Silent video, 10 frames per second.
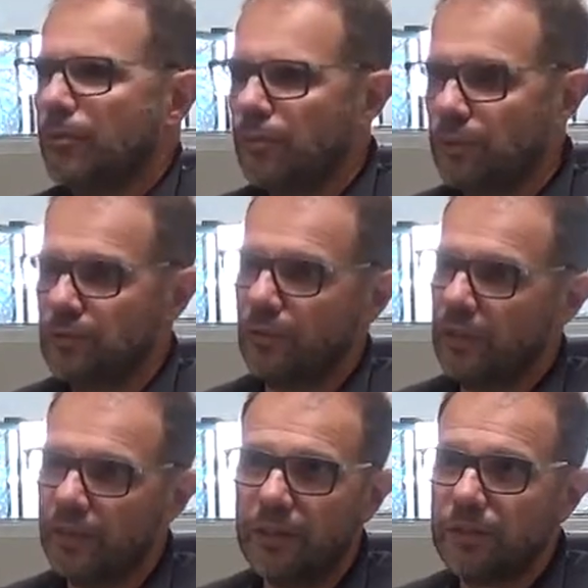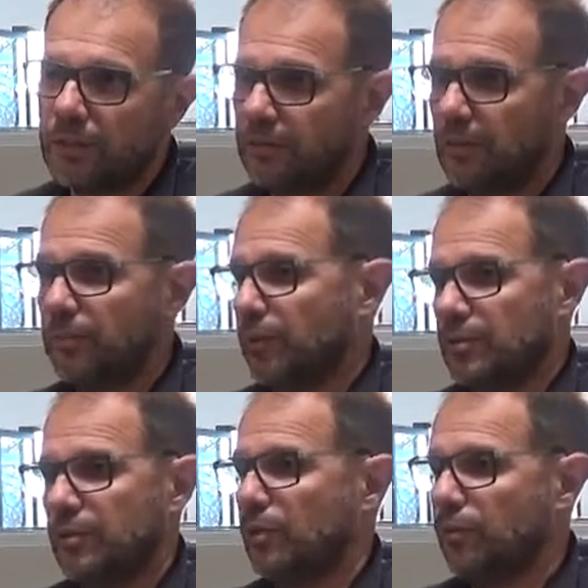was really interesting
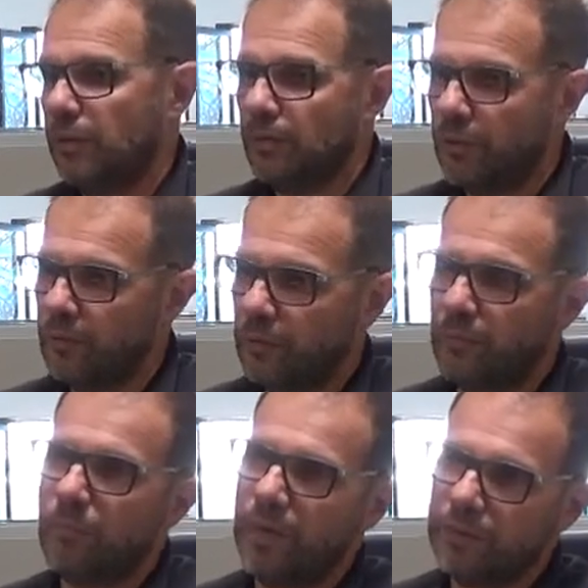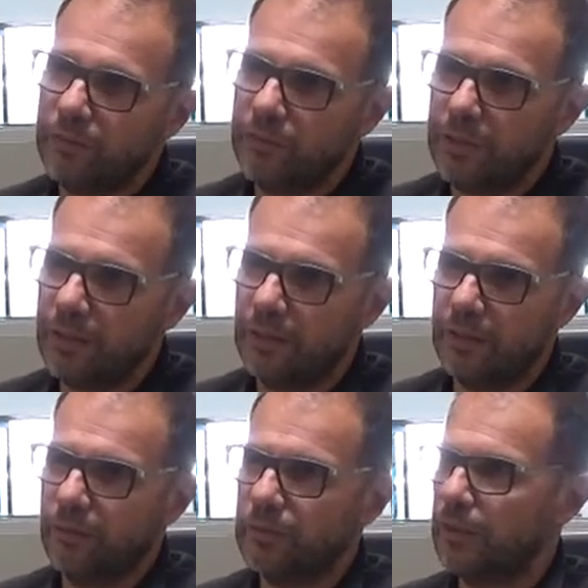because you know we we were part of it and
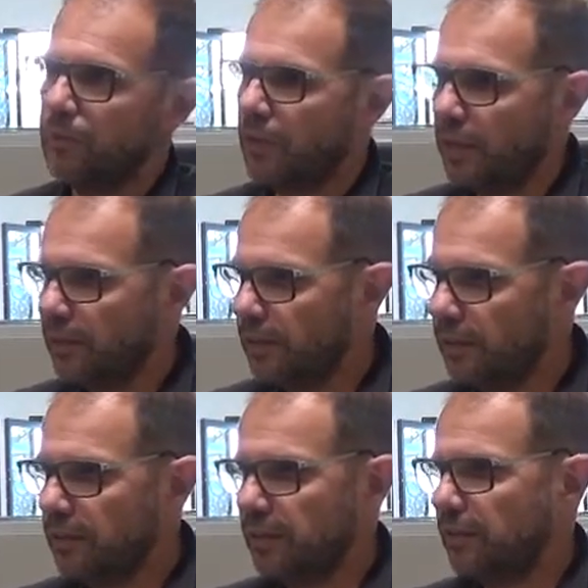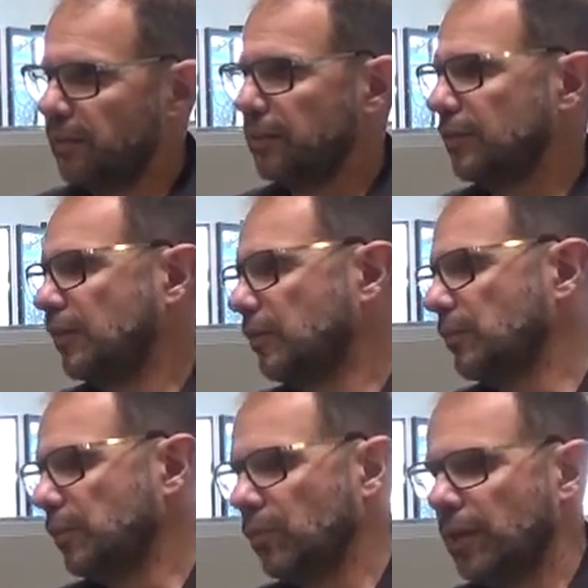I was educated under you know
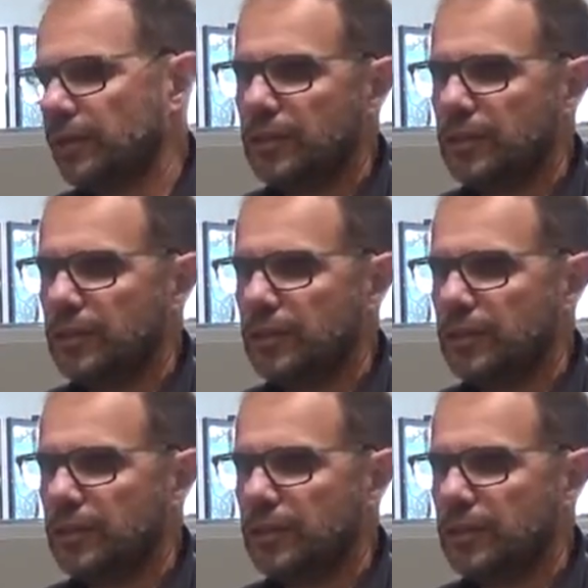people like